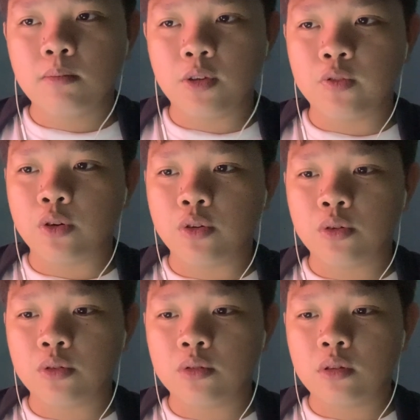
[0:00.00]
before
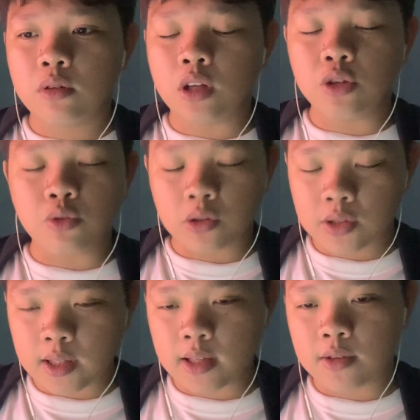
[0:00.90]
the New
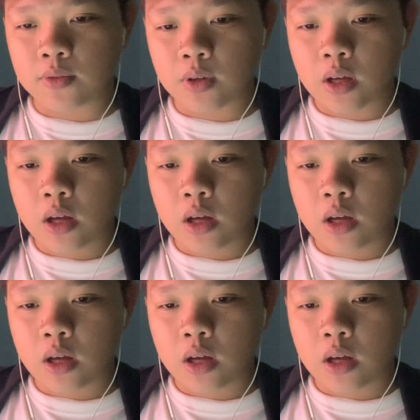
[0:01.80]
Year's Eve,